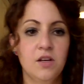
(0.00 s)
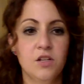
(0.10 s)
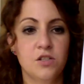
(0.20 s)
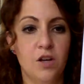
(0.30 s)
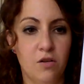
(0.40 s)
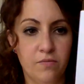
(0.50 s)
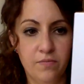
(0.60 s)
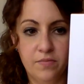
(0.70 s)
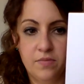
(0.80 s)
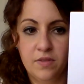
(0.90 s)
So
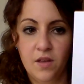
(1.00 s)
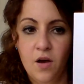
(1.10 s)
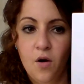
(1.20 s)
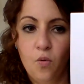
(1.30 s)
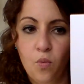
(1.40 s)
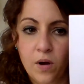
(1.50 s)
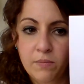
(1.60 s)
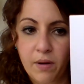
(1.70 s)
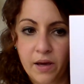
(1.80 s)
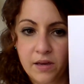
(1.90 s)
one
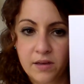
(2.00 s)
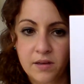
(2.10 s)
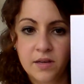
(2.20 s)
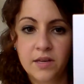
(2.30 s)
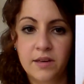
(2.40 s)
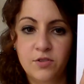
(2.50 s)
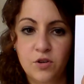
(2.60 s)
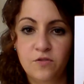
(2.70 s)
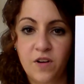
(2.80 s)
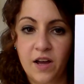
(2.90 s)
bike gives
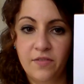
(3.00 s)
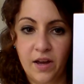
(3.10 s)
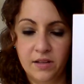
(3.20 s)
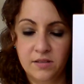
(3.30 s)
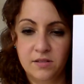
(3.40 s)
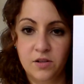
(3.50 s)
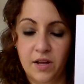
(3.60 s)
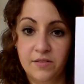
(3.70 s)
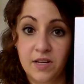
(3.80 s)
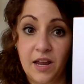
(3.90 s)
you 5 hats. You're
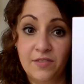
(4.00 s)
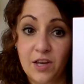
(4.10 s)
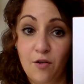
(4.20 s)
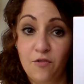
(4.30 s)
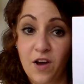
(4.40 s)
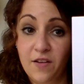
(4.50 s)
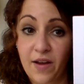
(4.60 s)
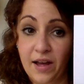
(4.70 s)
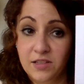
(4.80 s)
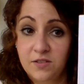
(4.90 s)
going to have to get 5
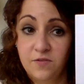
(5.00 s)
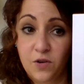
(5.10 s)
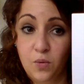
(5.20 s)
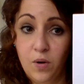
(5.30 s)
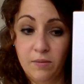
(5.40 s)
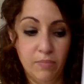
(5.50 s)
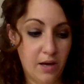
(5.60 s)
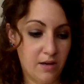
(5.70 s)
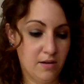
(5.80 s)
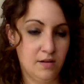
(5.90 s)
hats for one bike.